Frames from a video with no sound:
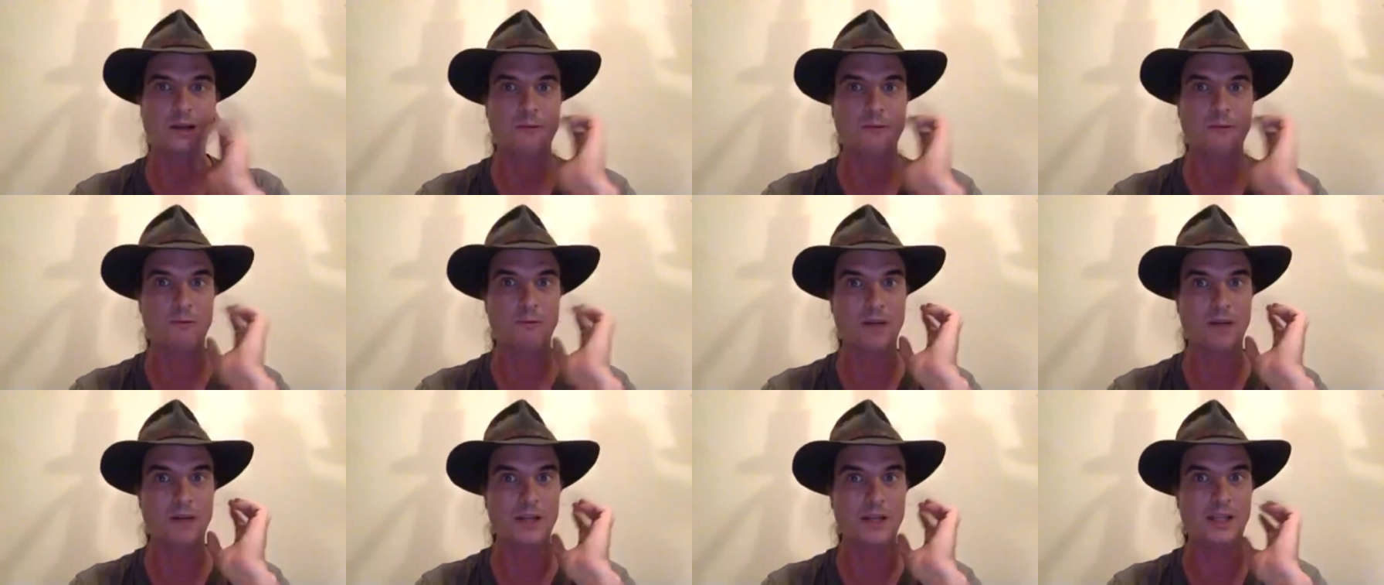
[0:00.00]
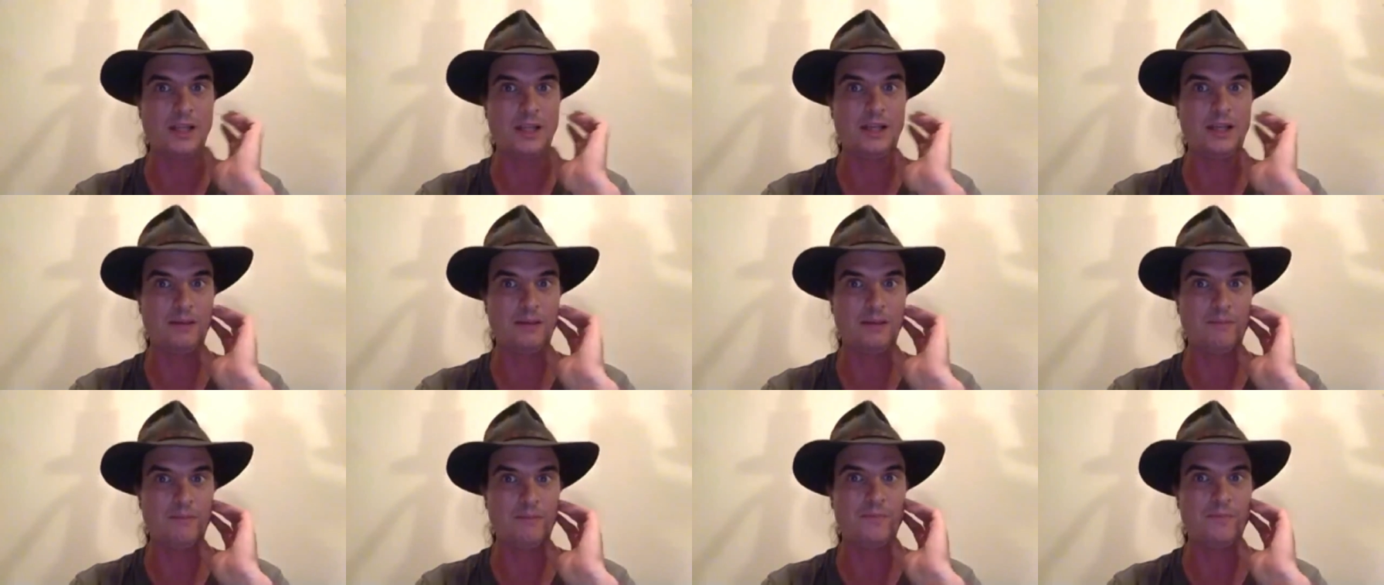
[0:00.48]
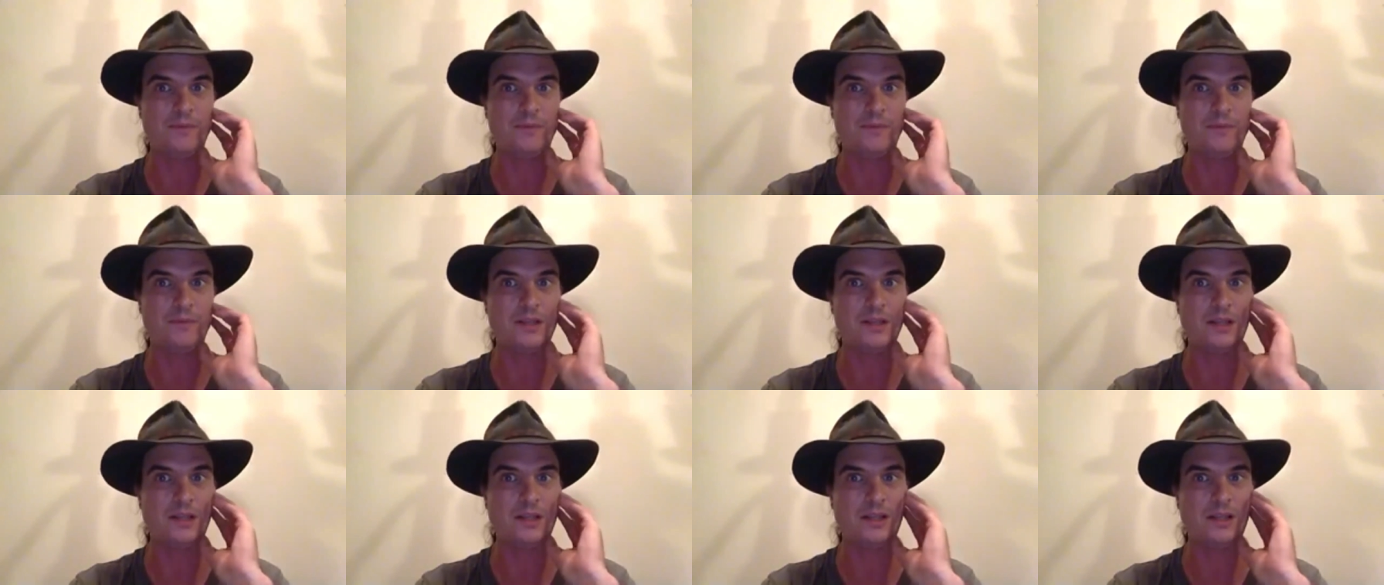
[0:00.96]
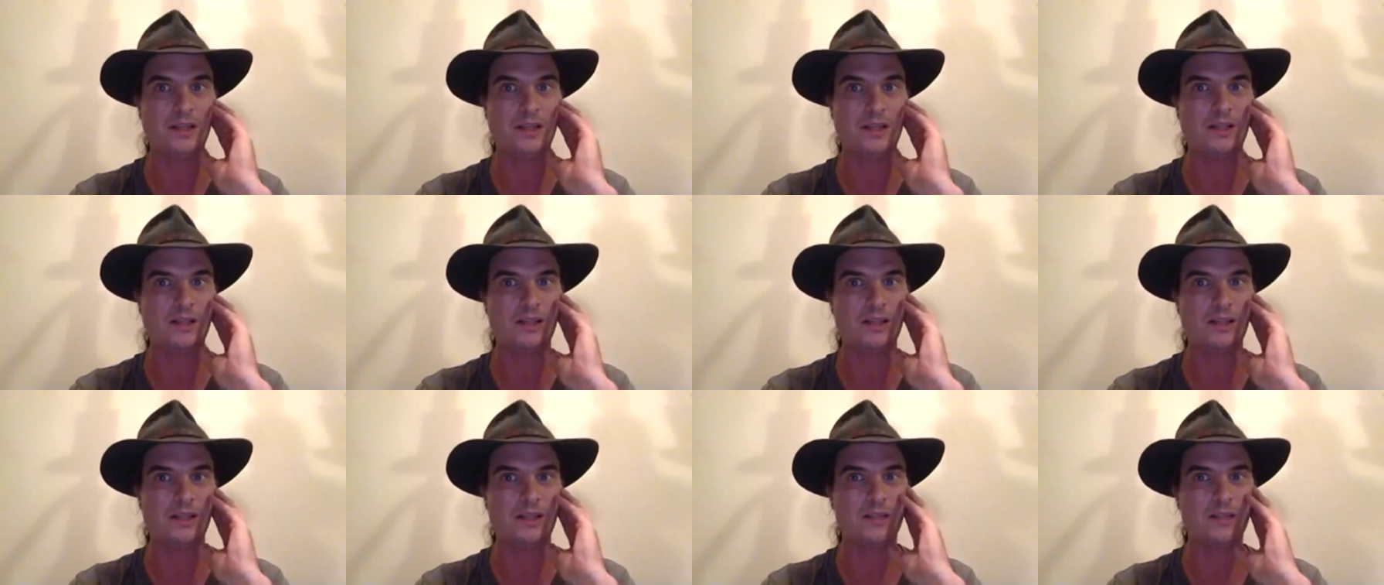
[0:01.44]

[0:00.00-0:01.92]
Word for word: and so like really yeah.